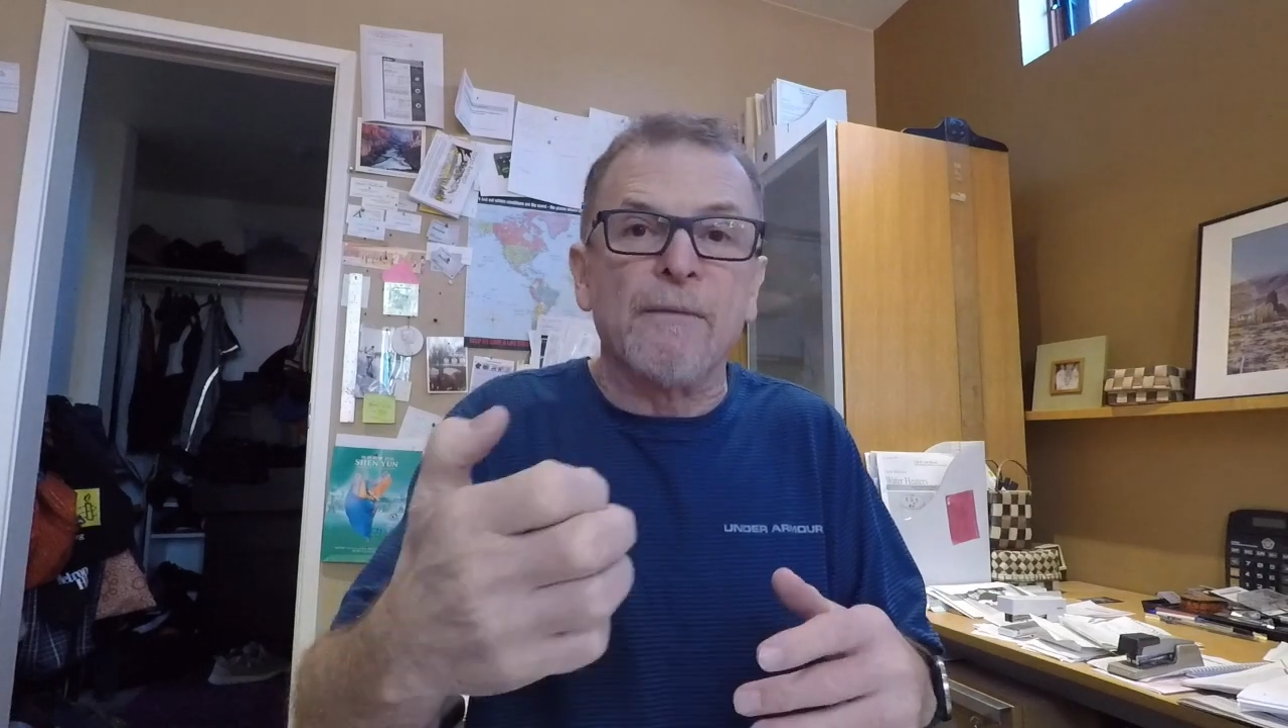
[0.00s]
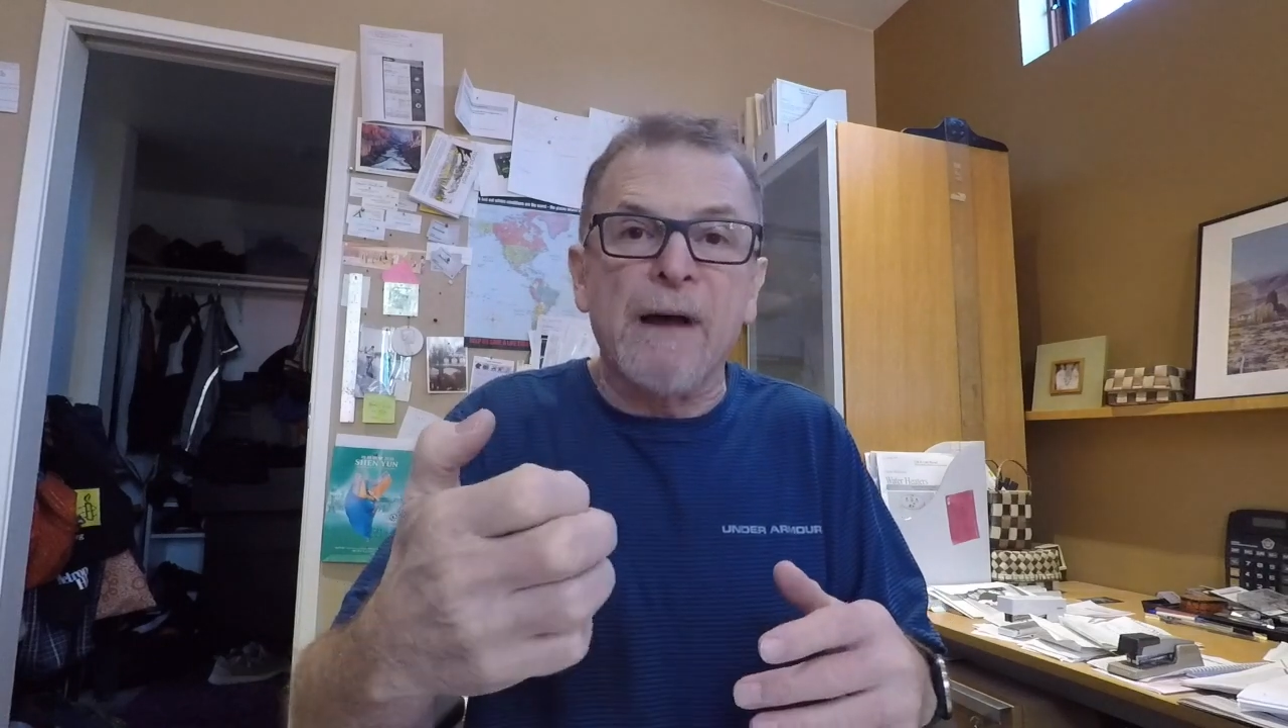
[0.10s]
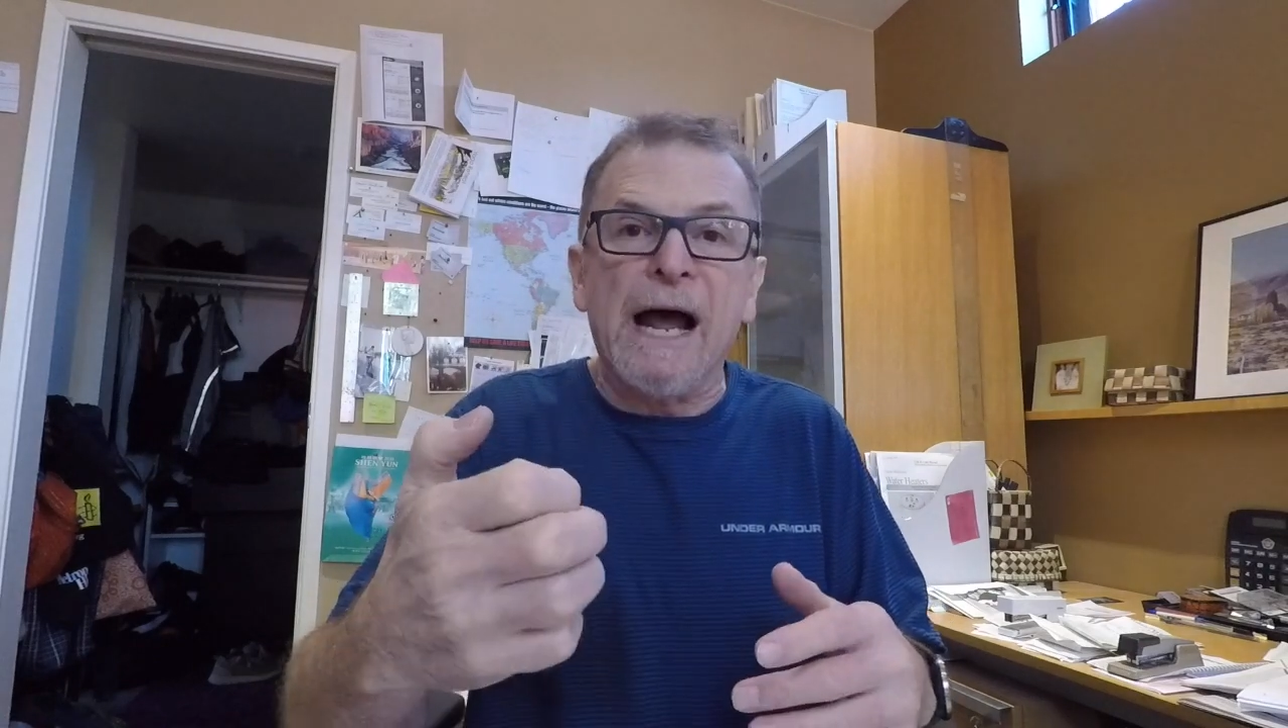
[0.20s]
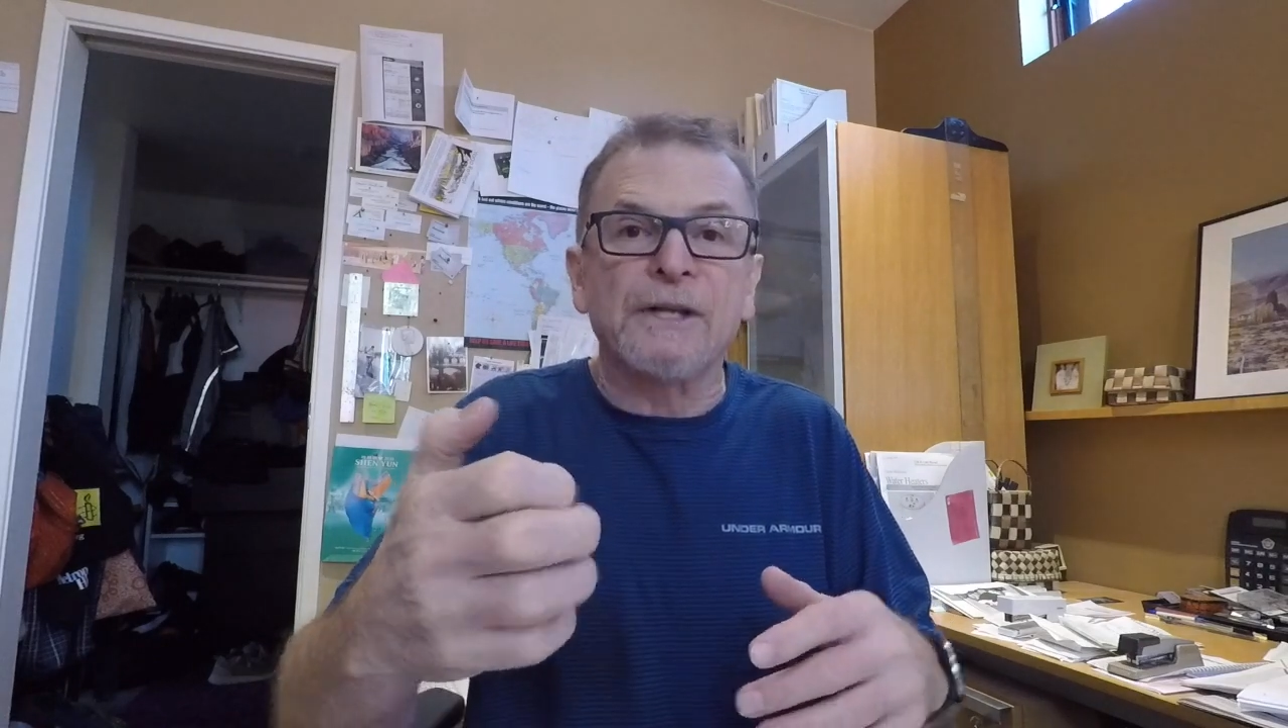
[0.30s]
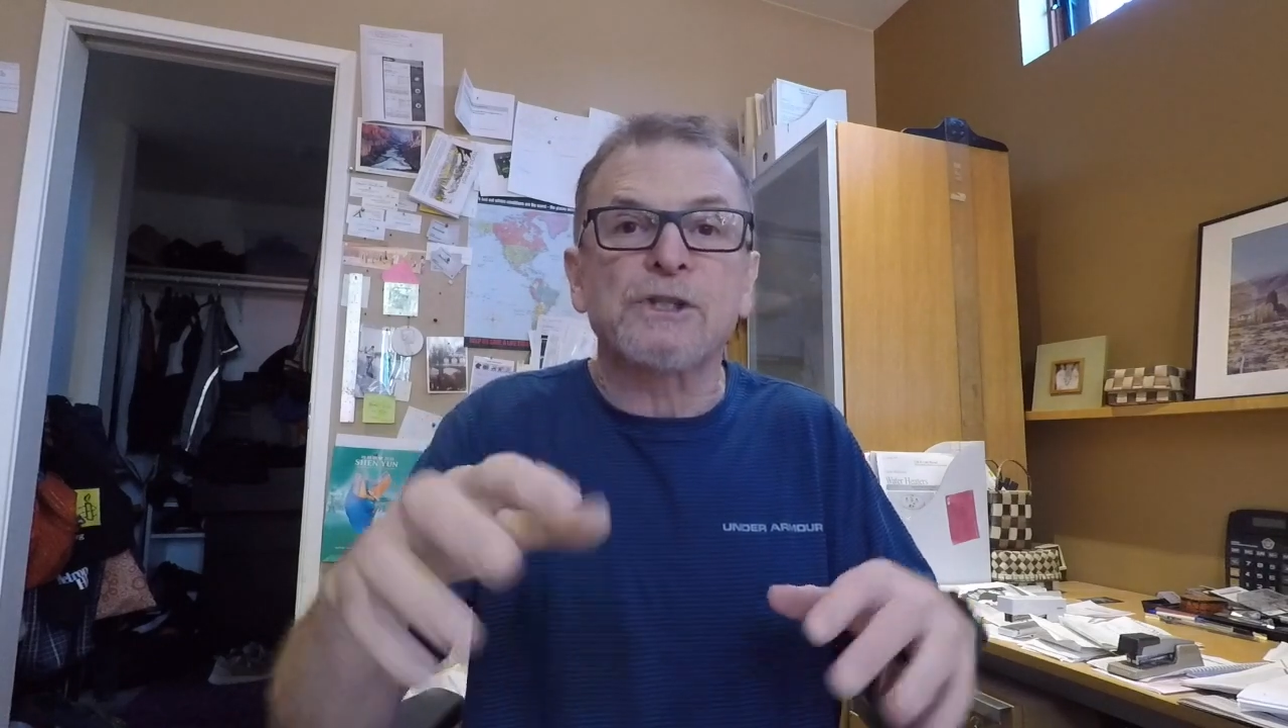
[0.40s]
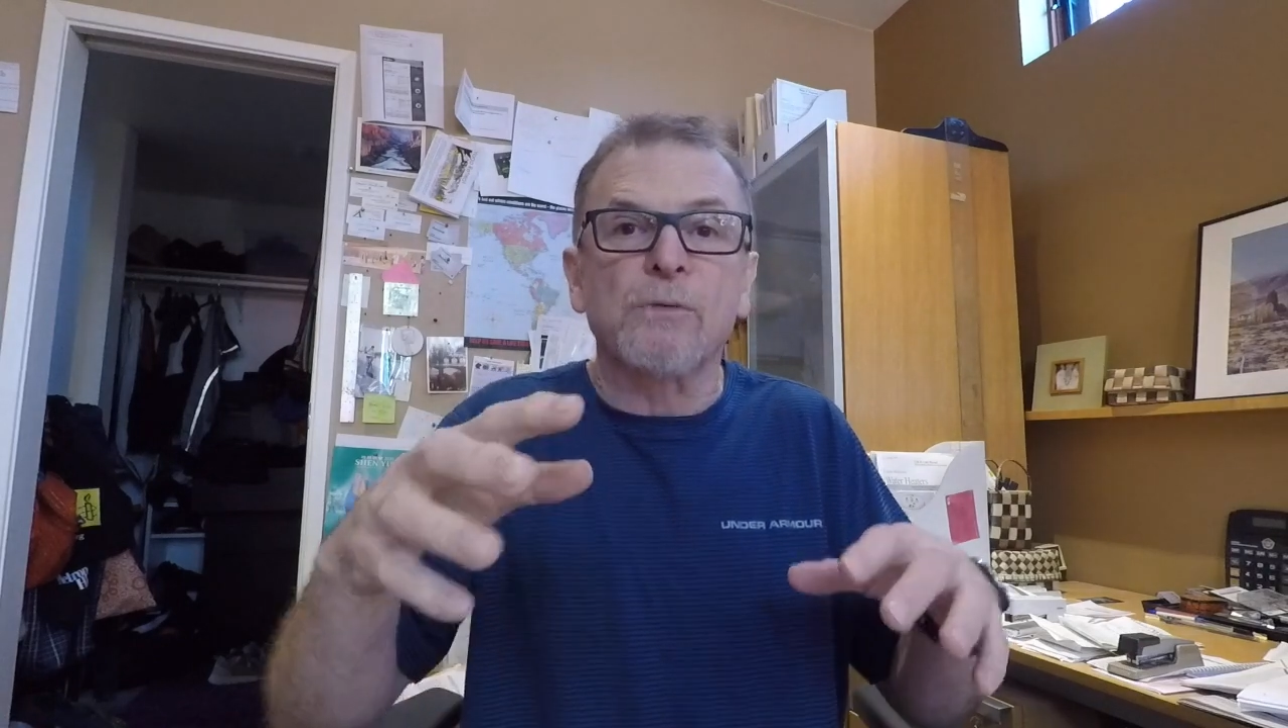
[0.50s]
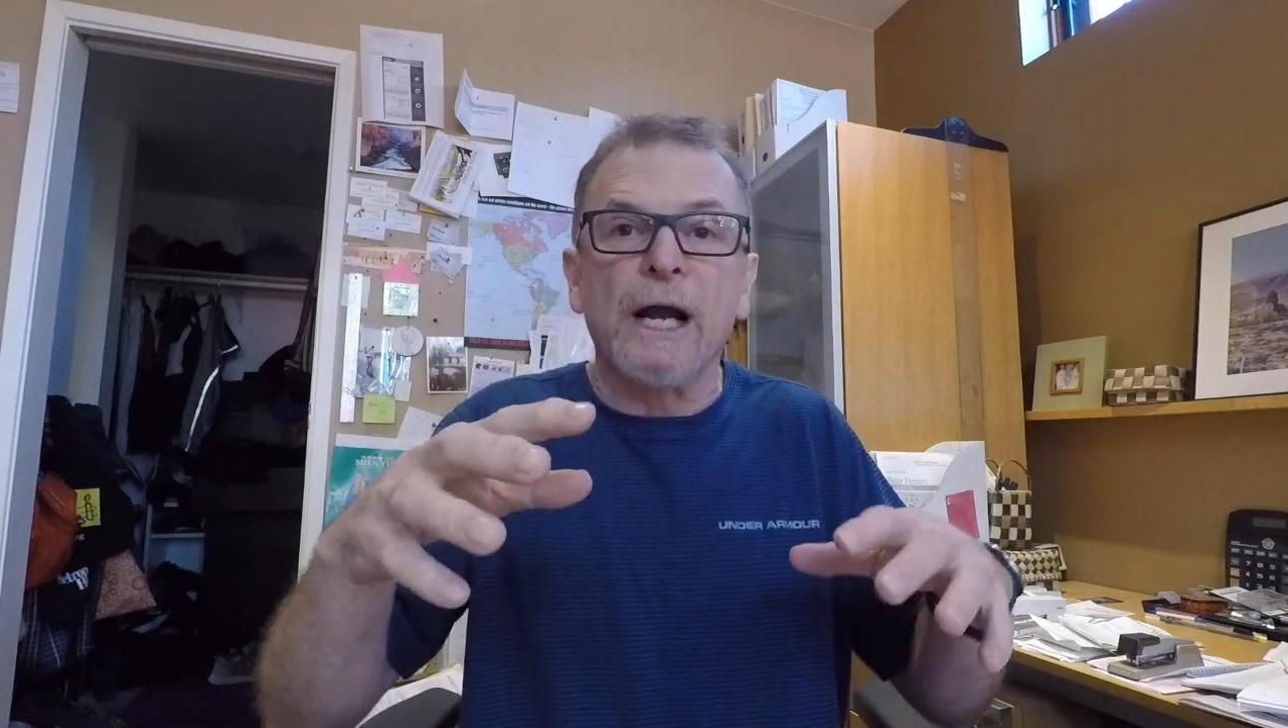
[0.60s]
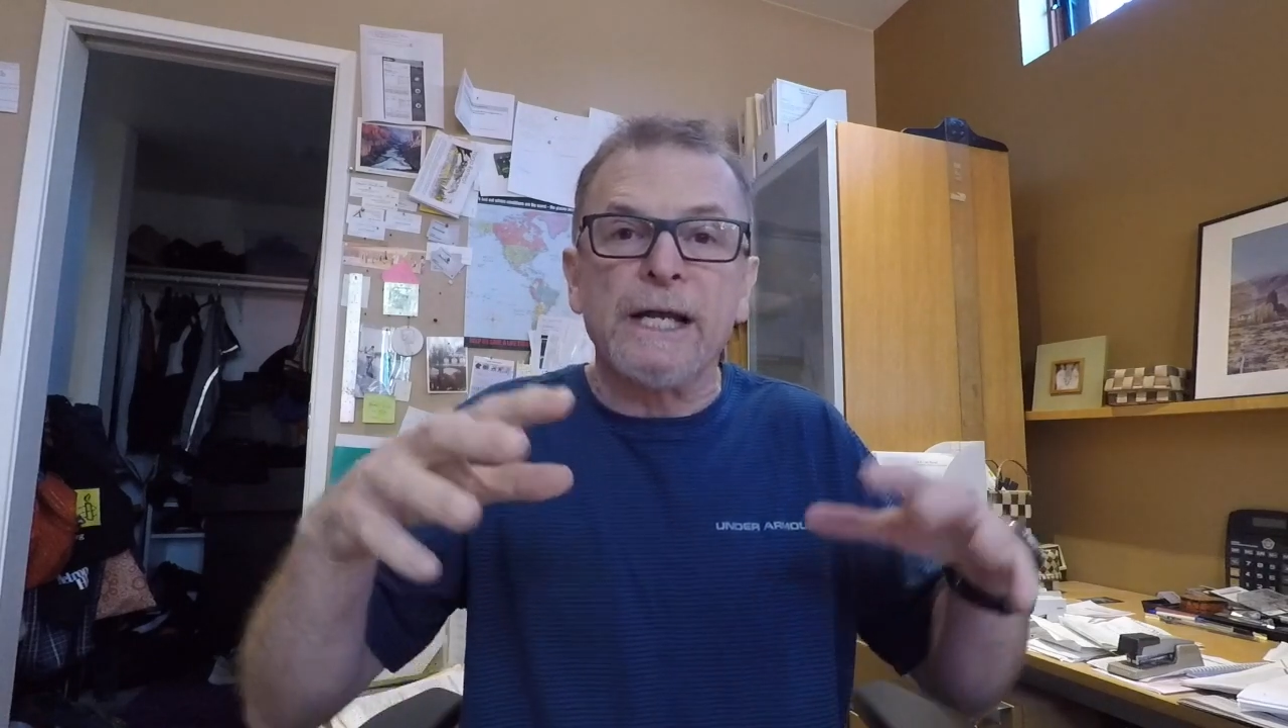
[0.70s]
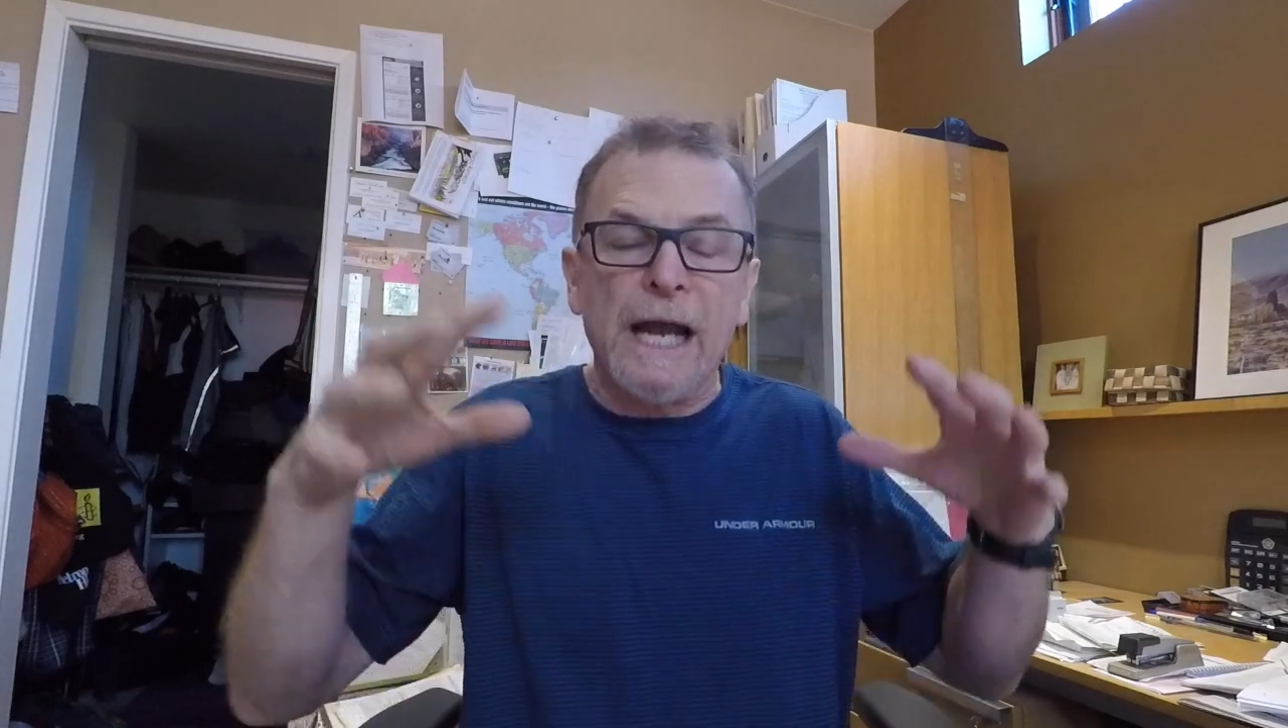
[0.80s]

a match, right?